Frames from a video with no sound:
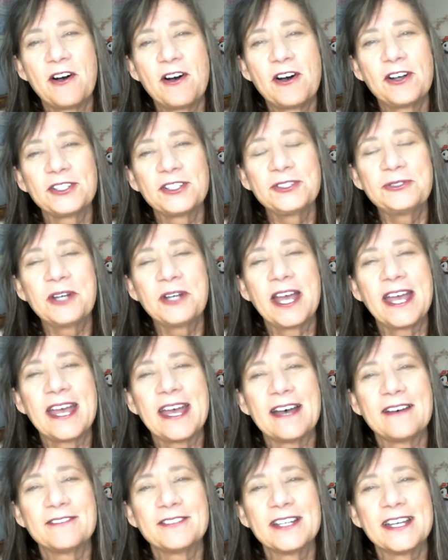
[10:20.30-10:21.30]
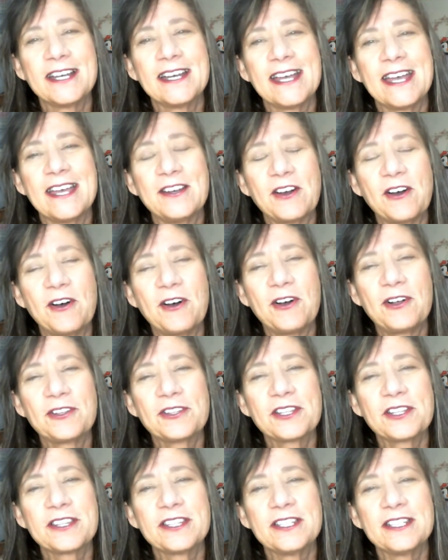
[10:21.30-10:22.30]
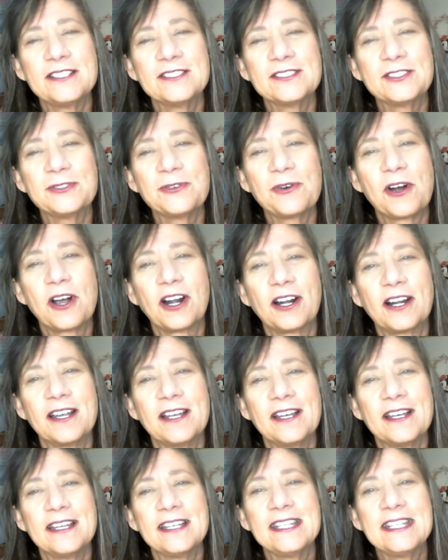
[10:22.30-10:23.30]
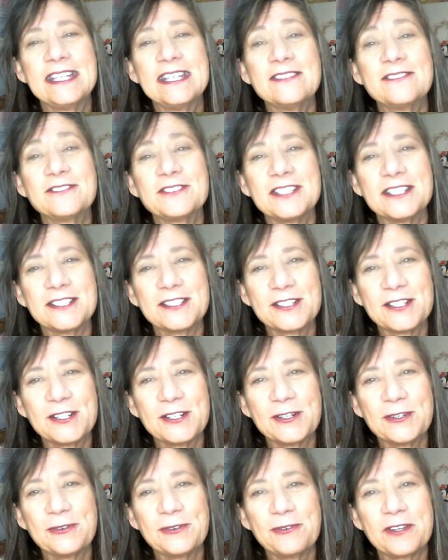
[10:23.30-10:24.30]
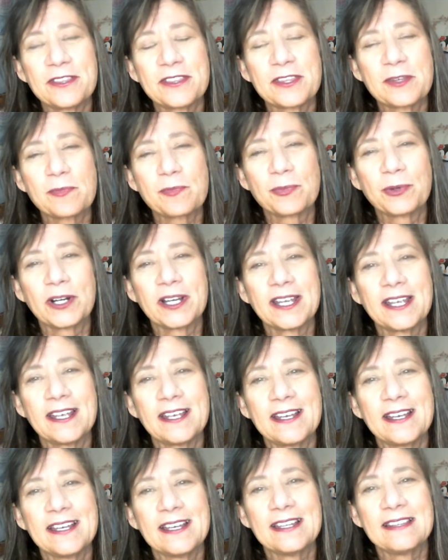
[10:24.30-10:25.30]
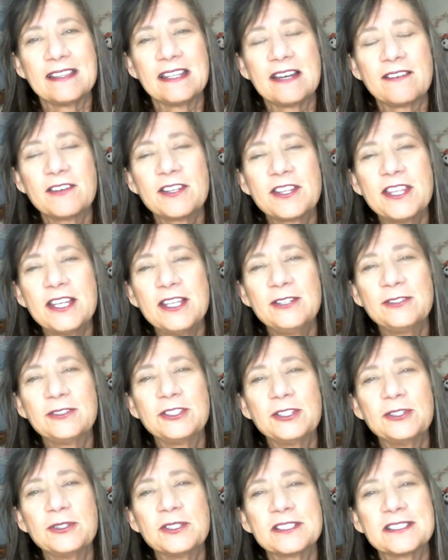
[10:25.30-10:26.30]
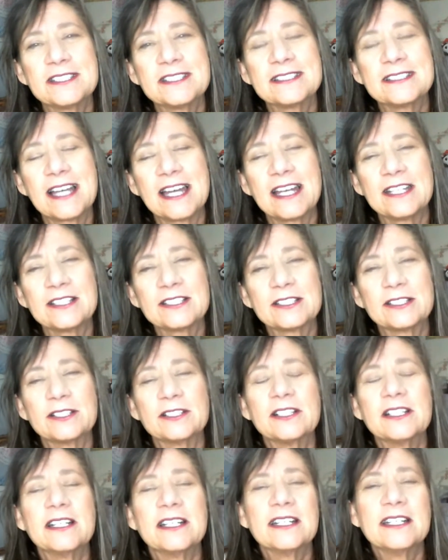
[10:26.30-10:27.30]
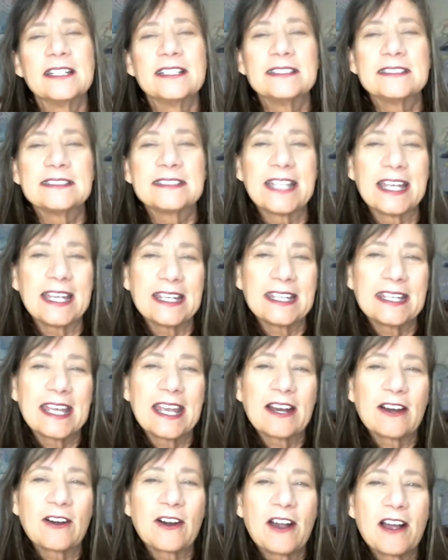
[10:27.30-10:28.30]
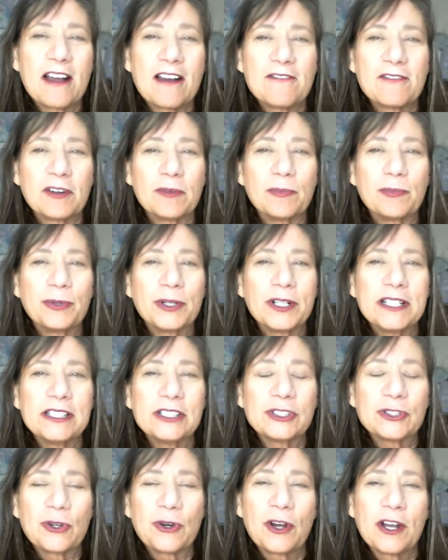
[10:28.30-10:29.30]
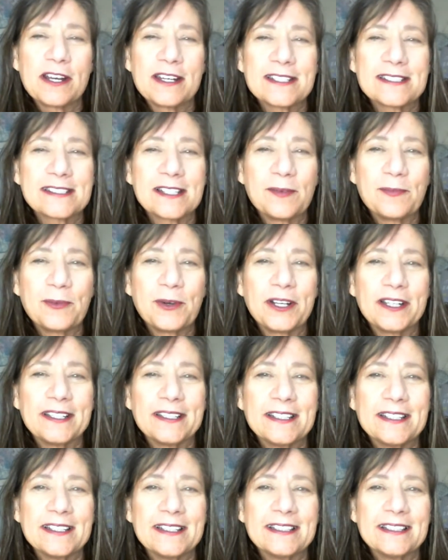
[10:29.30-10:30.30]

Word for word: all you have, and all the things you are gifted with bringing. That everything you do is designed to take care of or bring joy to someone,